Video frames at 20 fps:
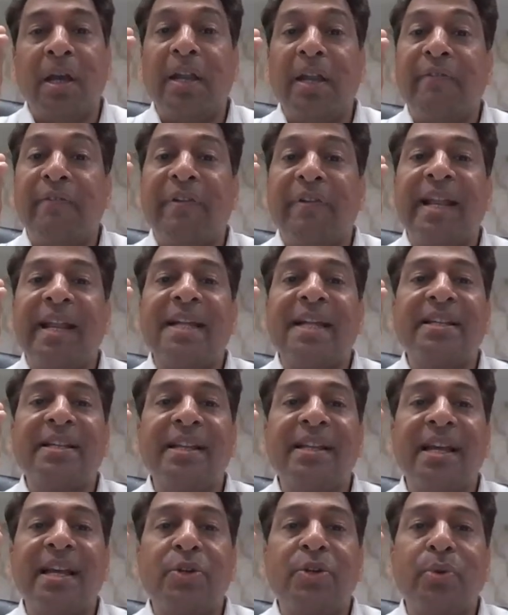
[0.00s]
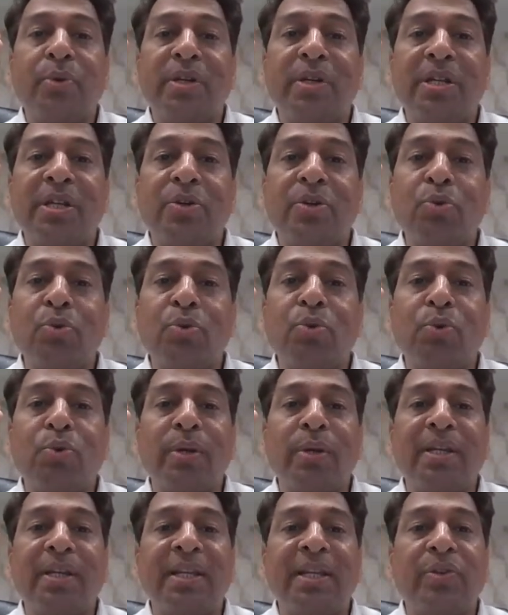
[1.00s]
In financial year
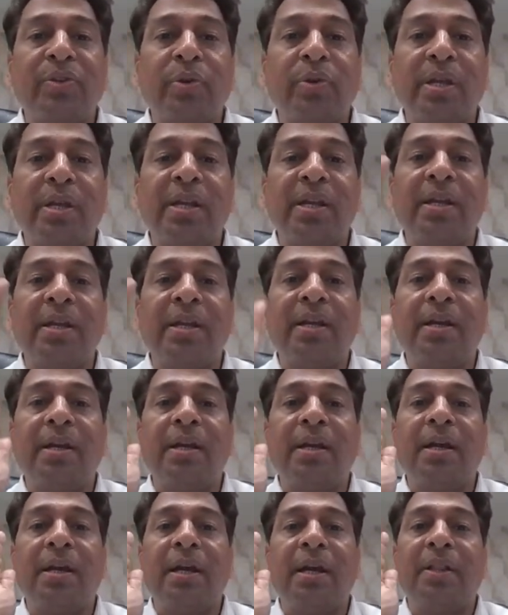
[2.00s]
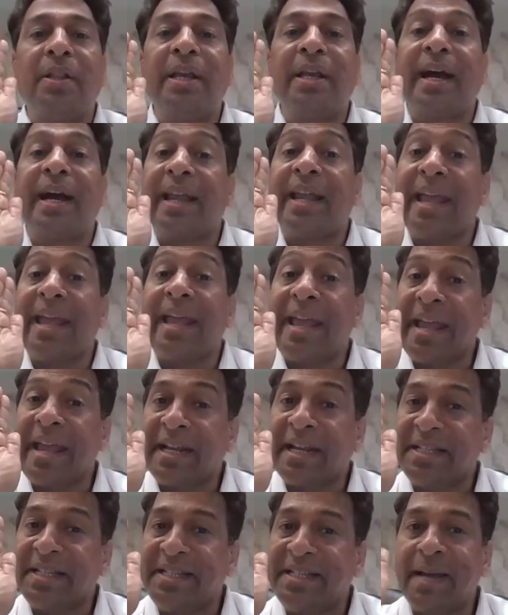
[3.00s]
22-23, they are
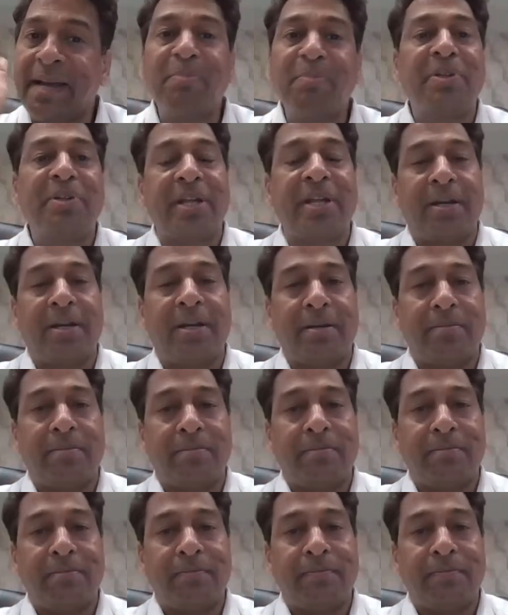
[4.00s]
exempted